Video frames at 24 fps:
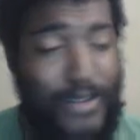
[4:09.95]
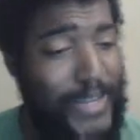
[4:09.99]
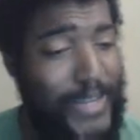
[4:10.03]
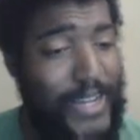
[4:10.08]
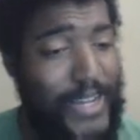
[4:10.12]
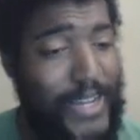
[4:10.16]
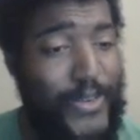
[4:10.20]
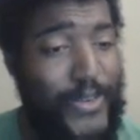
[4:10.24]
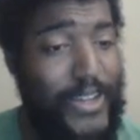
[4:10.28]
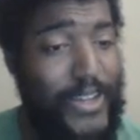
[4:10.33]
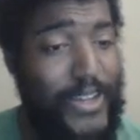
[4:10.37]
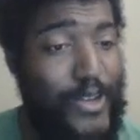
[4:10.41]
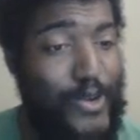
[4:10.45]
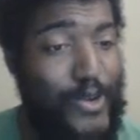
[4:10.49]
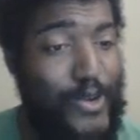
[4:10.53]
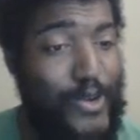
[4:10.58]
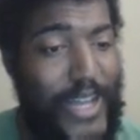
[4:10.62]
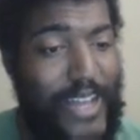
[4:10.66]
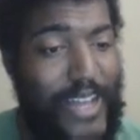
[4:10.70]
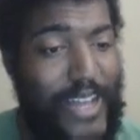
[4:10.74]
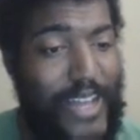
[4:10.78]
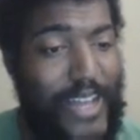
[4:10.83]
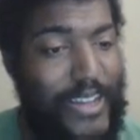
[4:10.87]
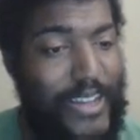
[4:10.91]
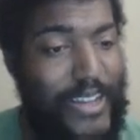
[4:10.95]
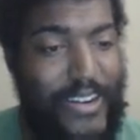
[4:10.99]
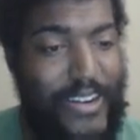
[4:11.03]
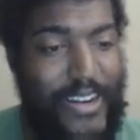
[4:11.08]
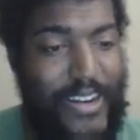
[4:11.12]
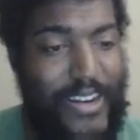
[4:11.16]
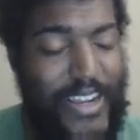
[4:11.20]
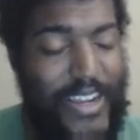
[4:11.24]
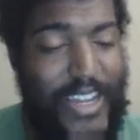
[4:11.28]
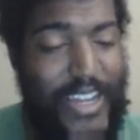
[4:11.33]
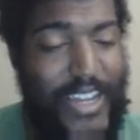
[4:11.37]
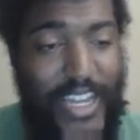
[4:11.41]
I'm not going to go out
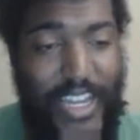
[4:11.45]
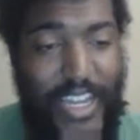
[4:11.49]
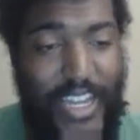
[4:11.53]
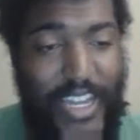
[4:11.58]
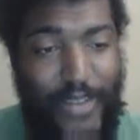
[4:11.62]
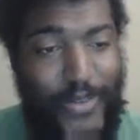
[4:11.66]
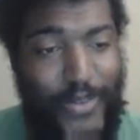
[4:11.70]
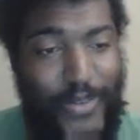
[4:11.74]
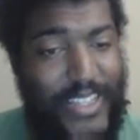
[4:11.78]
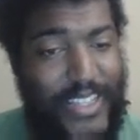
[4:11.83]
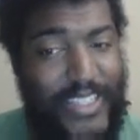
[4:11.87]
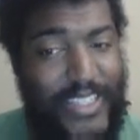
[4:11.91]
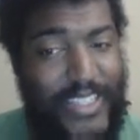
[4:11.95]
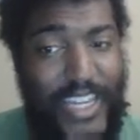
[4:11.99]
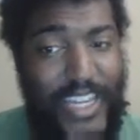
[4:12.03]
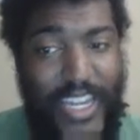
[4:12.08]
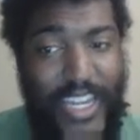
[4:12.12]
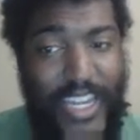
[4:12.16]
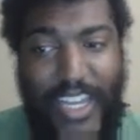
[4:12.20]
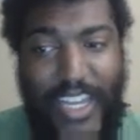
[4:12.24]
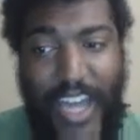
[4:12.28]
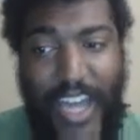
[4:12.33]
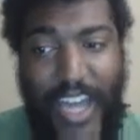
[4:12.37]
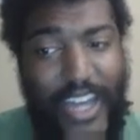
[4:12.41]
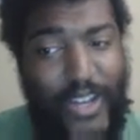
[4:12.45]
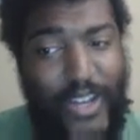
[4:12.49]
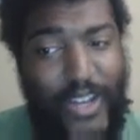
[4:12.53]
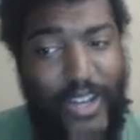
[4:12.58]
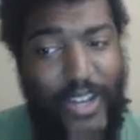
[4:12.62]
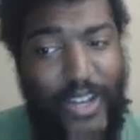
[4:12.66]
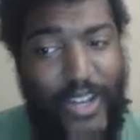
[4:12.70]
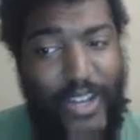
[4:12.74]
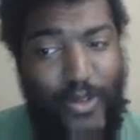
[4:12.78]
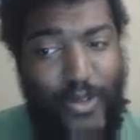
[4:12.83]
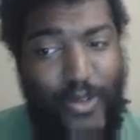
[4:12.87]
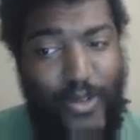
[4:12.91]
there and investigate
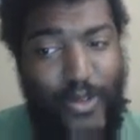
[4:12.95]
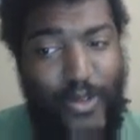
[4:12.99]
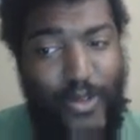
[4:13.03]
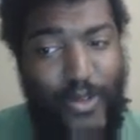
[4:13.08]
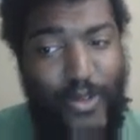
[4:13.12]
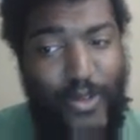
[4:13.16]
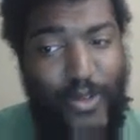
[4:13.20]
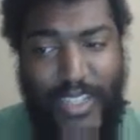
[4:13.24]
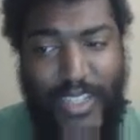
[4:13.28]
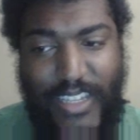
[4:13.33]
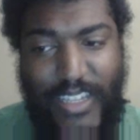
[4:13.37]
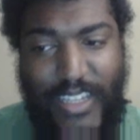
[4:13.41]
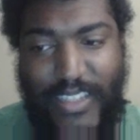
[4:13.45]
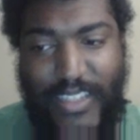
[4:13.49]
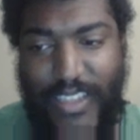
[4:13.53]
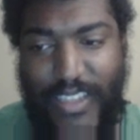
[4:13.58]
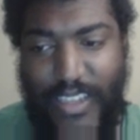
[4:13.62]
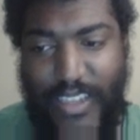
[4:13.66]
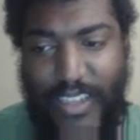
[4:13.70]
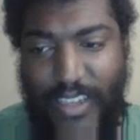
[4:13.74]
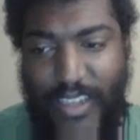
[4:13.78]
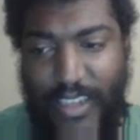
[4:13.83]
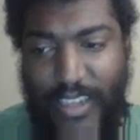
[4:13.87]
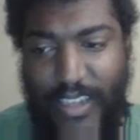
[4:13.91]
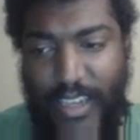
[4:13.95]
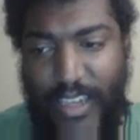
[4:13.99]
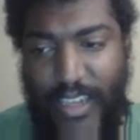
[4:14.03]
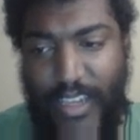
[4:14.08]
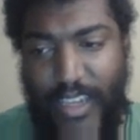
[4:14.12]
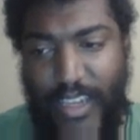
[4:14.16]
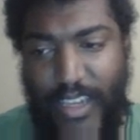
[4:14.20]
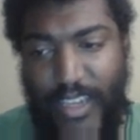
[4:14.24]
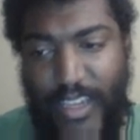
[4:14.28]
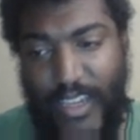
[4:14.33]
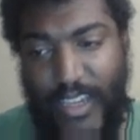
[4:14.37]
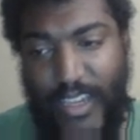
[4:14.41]
either of those things.
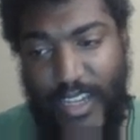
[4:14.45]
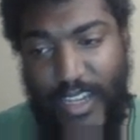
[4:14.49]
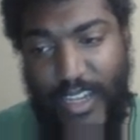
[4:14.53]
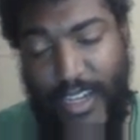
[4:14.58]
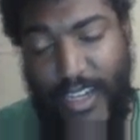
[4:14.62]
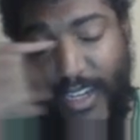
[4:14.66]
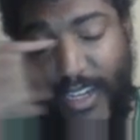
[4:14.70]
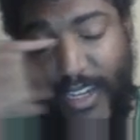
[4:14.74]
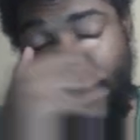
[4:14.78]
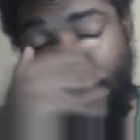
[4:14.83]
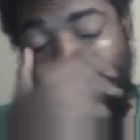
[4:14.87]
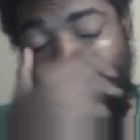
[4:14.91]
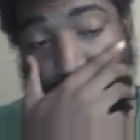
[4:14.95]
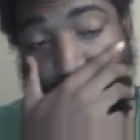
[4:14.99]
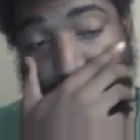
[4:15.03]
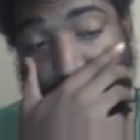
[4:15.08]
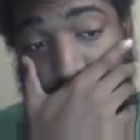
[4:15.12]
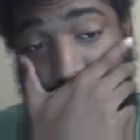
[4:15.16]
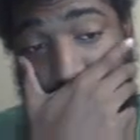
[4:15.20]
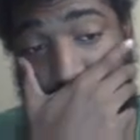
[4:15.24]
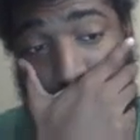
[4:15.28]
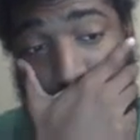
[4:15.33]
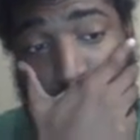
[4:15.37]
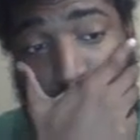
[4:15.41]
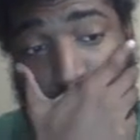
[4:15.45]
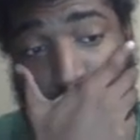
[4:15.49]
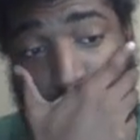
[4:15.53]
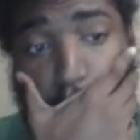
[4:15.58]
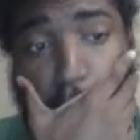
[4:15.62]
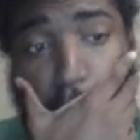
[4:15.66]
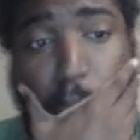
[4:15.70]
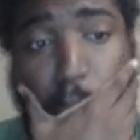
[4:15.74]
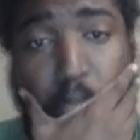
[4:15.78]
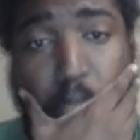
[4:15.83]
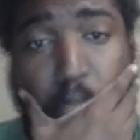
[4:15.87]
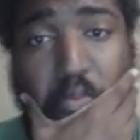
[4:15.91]
Um,
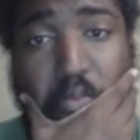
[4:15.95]
so